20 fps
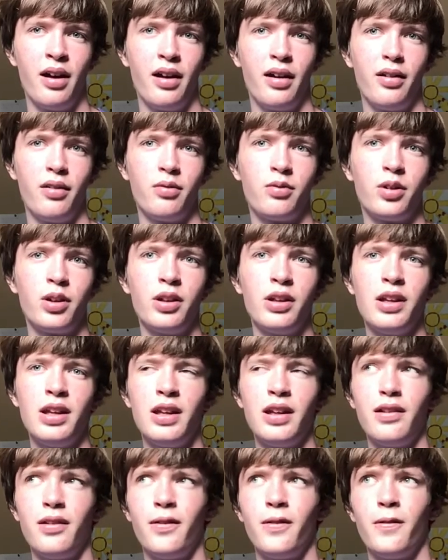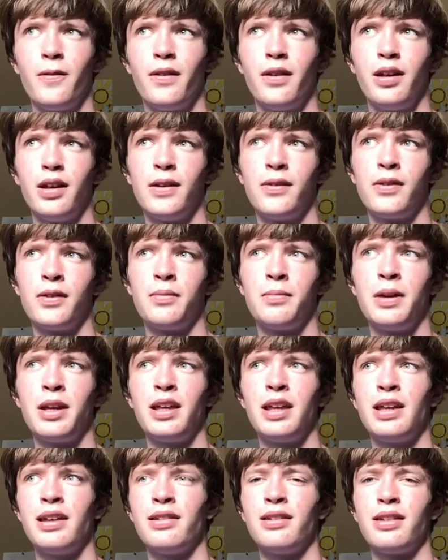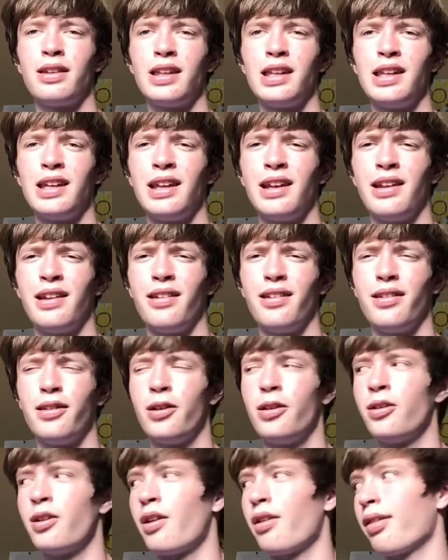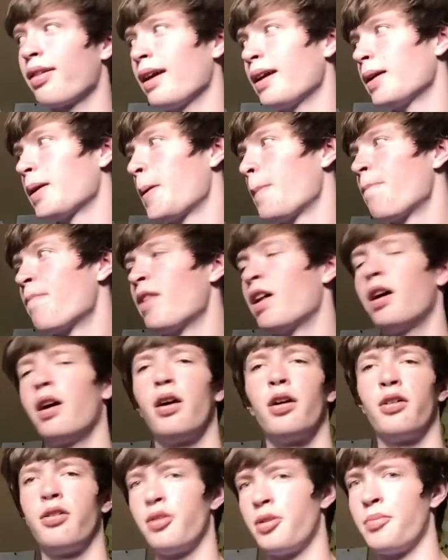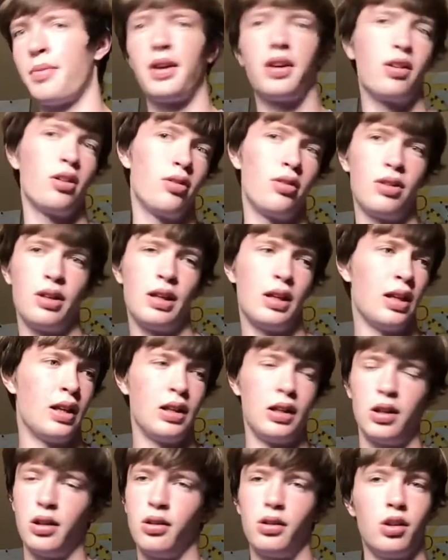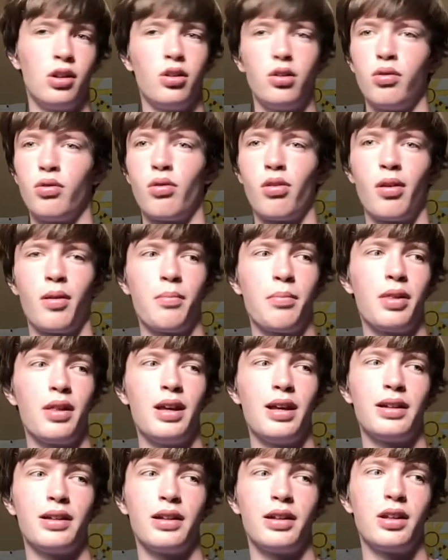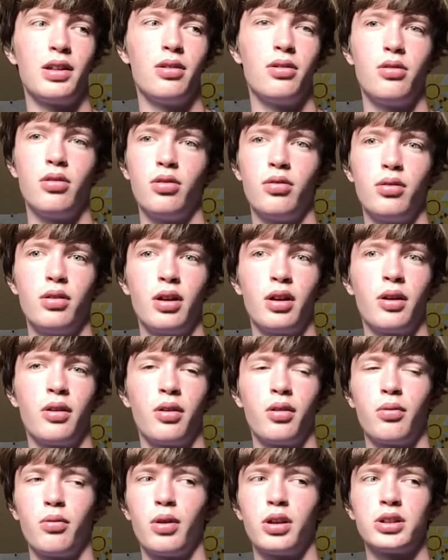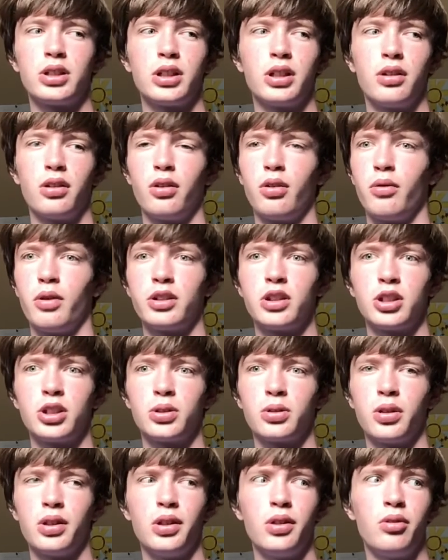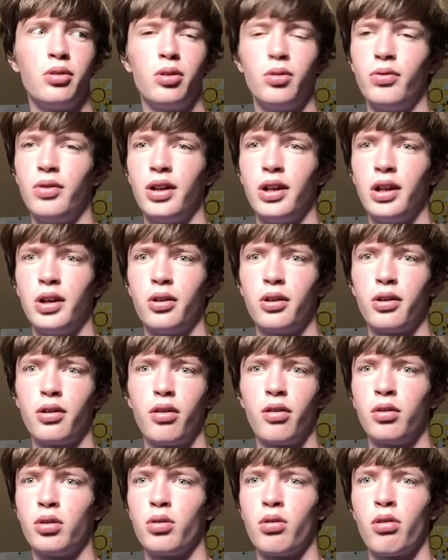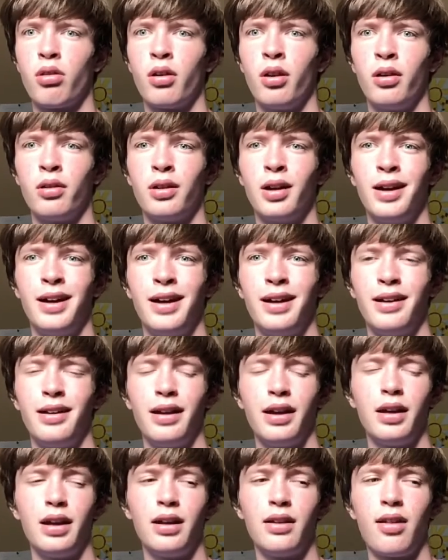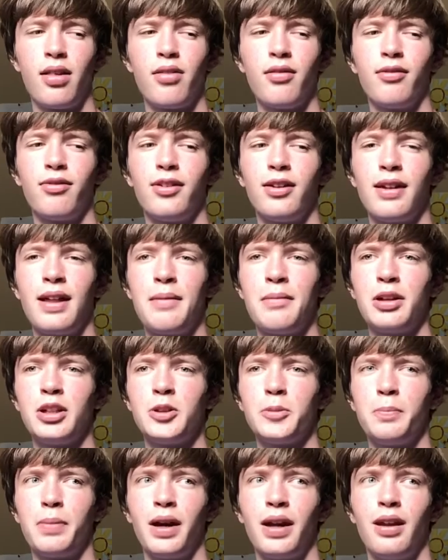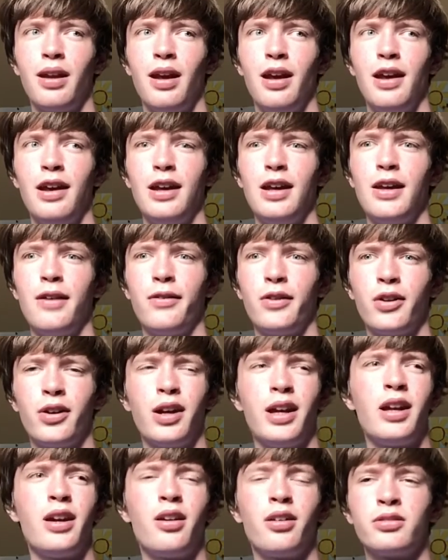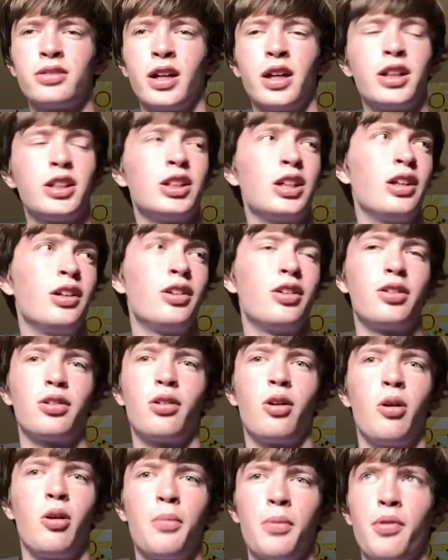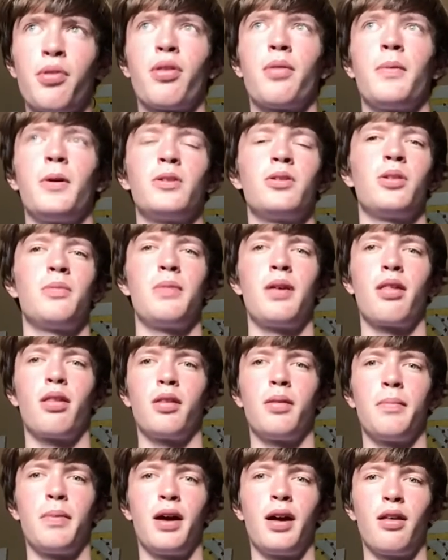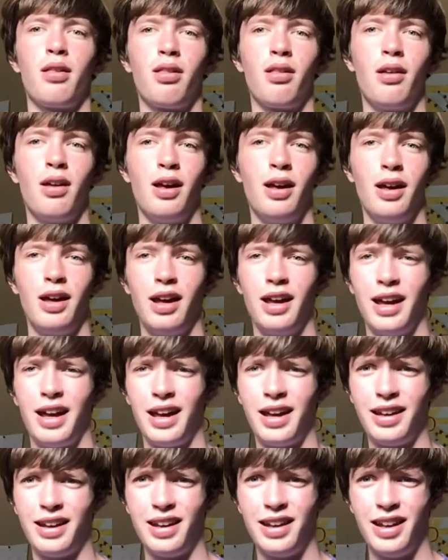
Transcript: really, if you're making tea and you're just like, I don't know, you make your tea and you do something like watch a short YouTube video or listen to a song, like, it doesn't feel that much. But if you're in a rush and you're almost about to miss the bus and